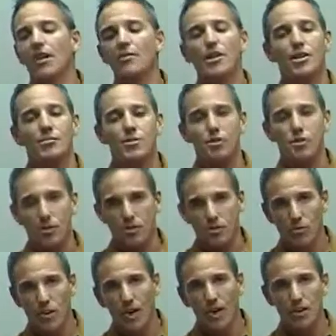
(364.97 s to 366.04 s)
It
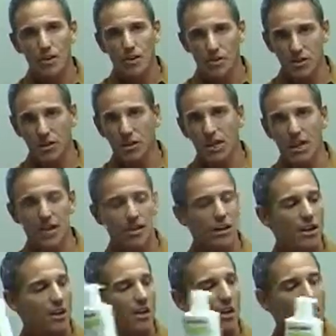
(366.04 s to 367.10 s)
absorbed right into your skin.
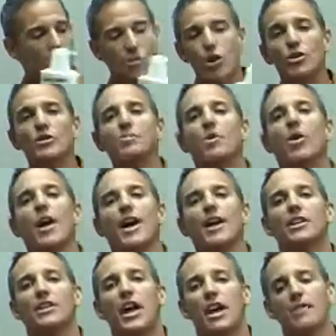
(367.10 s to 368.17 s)
Most
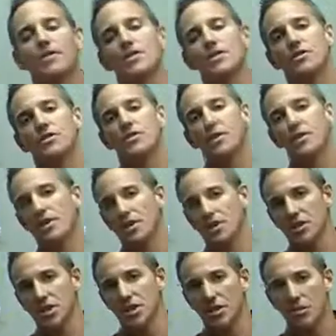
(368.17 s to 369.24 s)
products have these 3
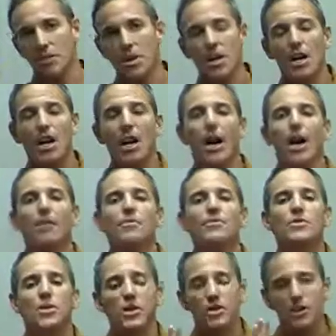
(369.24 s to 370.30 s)
things in them.
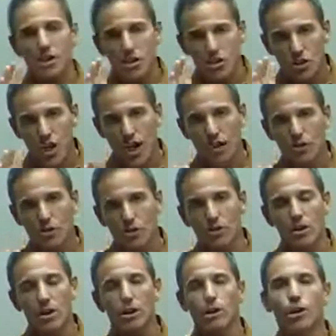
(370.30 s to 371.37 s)
Just in
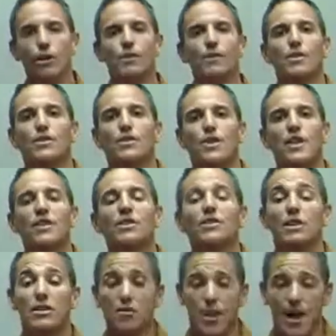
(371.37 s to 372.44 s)
general, look for things
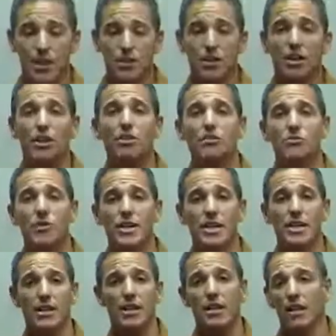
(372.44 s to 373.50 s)
that you actually can
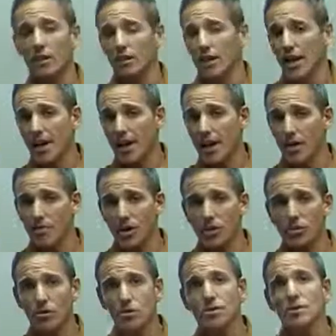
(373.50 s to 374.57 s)
read. A lot of
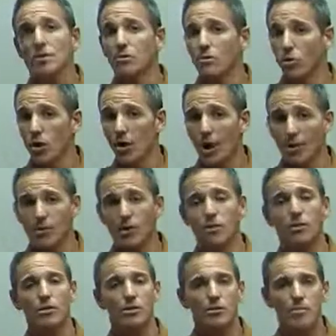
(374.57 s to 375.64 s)
chemicals, the more
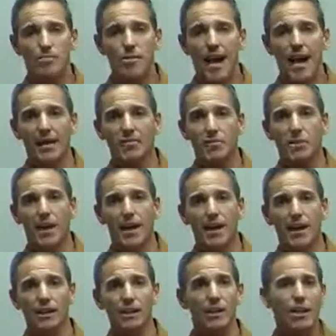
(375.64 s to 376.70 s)
chemicals, bad
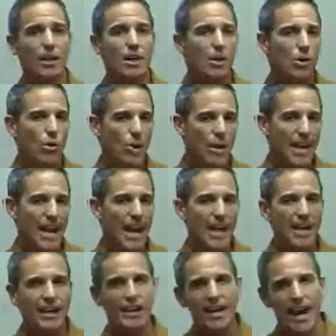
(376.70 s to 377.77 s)
product.
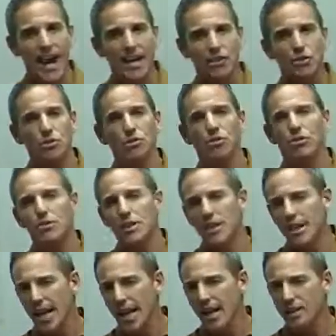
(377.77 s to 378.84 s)
Organic, natural,
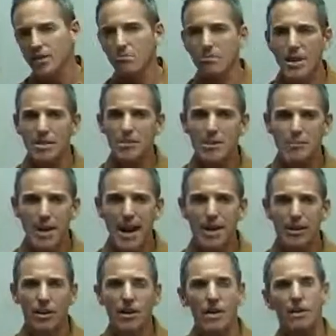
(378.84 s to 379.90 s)
yes, maybe
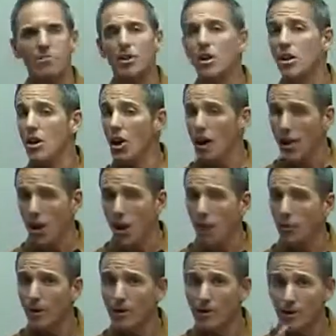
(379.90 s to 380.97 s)
better, but not
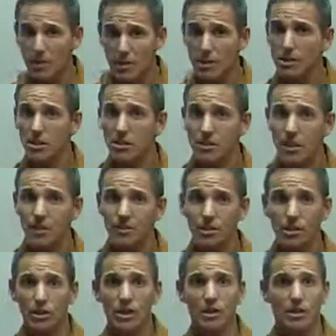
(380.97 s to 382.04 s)
always. You still have to
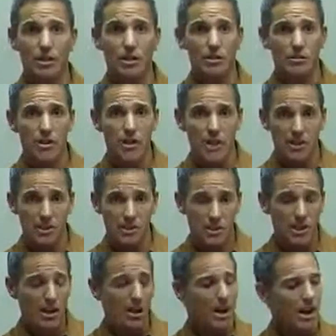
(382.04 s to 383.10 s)
look at the ingredients.
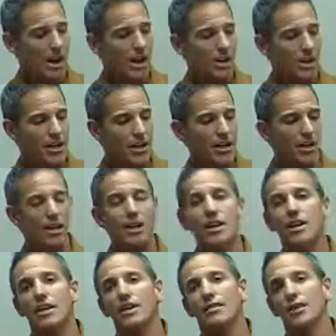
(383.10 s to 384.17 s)
Again,
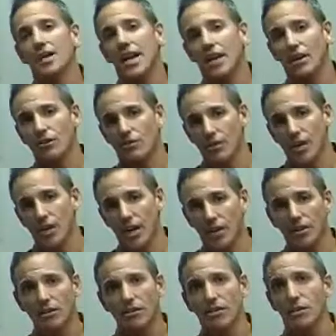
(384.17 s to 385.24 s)
if you can't read
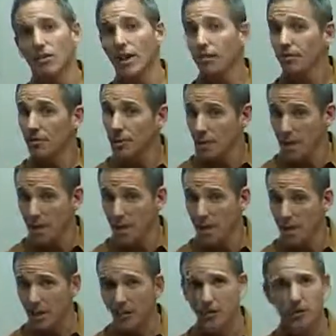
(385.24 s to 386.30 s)
it, definitely don't eat
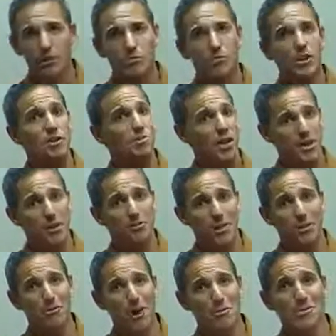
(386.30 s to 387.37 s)
it, but you may not want
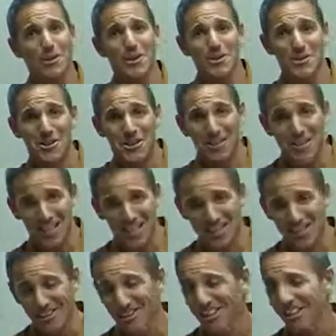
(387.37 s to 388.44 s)
to wipe it on your skin
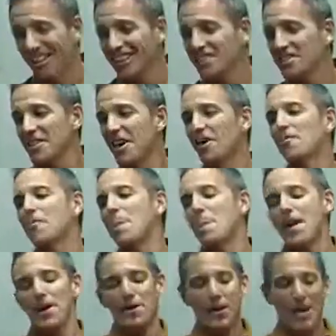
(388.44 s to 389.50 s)
either. So,
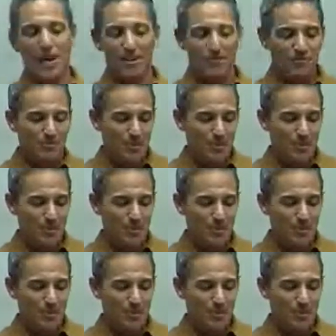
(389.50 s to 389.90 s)
okay.